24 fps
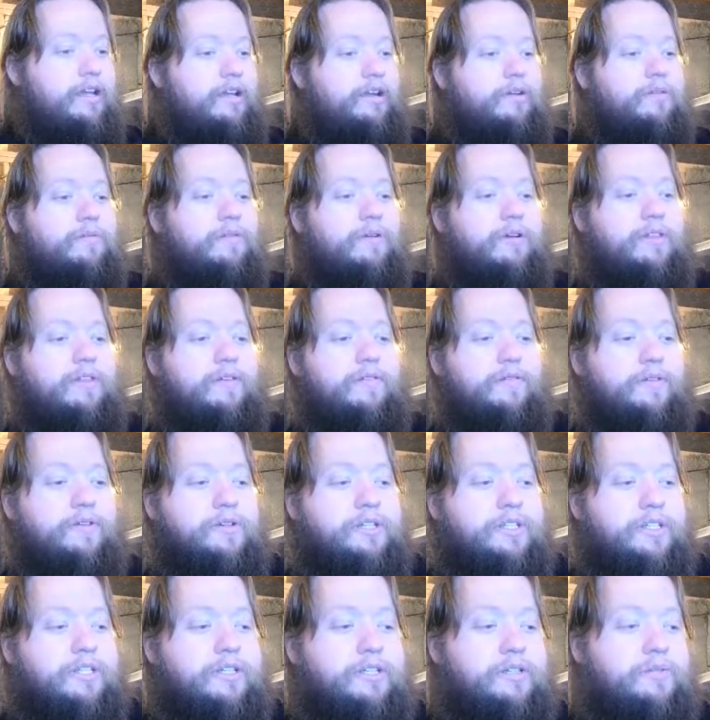one of the first
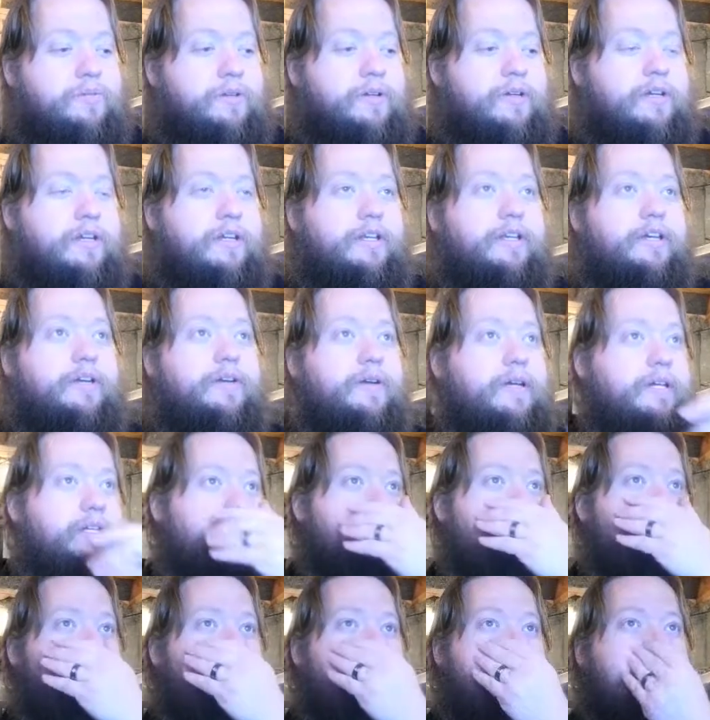things we're going to do is
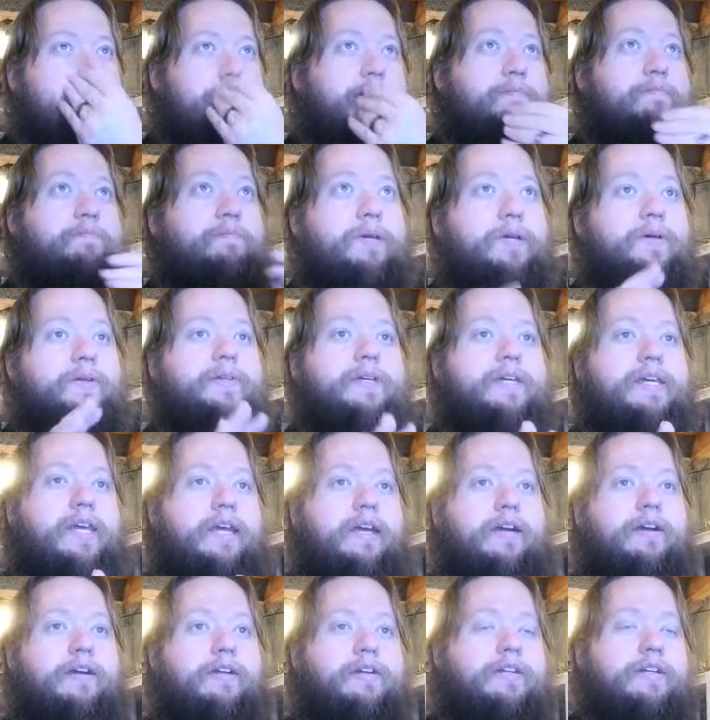go ahead and build a
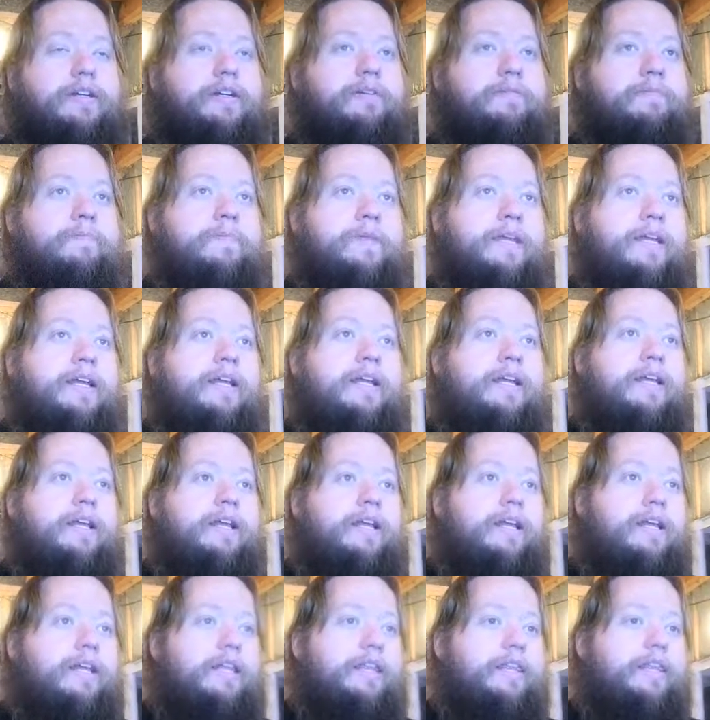character
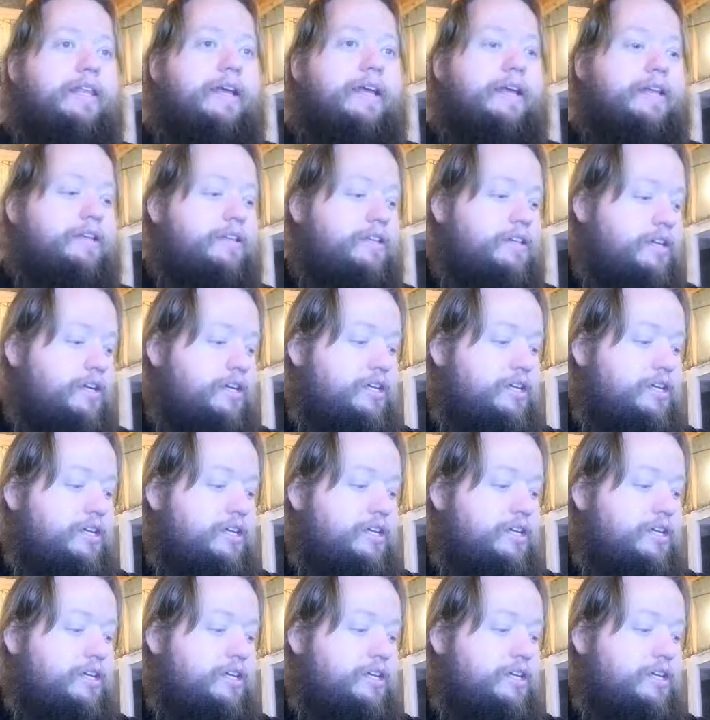that does